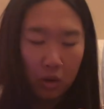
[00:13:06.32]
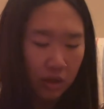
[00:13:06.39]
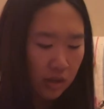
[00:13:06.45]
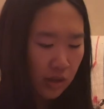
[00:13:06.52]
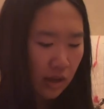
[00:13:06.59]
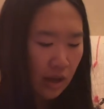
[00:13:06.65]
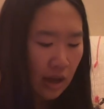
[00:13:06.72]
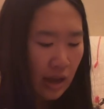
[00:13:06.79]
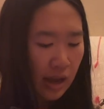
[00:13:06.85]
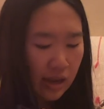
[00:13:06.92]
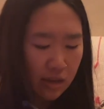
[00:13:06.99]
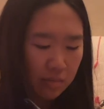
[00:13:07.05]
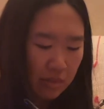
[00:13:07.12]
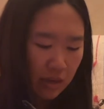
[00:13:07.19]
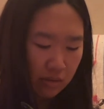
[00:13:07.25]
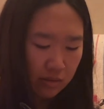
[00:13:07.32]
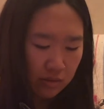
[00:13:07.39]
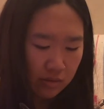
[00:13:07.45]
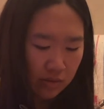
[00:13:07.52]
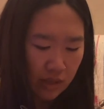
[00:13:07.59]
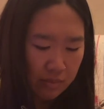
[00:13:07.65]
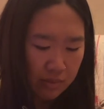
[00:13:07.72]
a high amount of
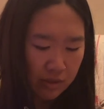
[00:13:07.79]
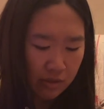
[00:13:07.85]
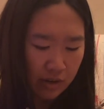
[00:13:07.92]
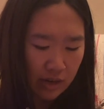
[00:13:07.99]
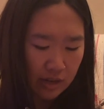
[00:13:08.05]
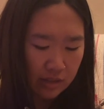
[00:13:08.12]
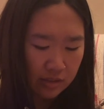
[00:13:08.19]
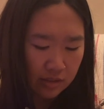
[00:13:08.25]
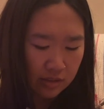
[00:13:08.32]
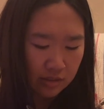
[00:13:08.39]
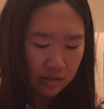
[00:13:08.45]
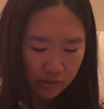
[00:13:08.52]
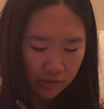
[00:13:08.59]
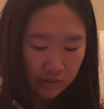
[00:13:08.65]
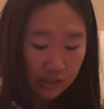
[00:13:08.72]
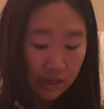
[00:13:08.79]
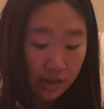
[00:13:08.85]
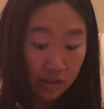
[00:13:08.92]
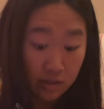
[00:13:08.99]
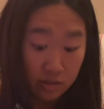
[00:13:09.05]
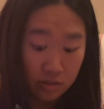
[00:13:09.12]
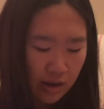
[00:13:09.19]
lemongrass, 5 or
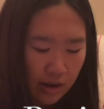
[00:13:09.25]
10.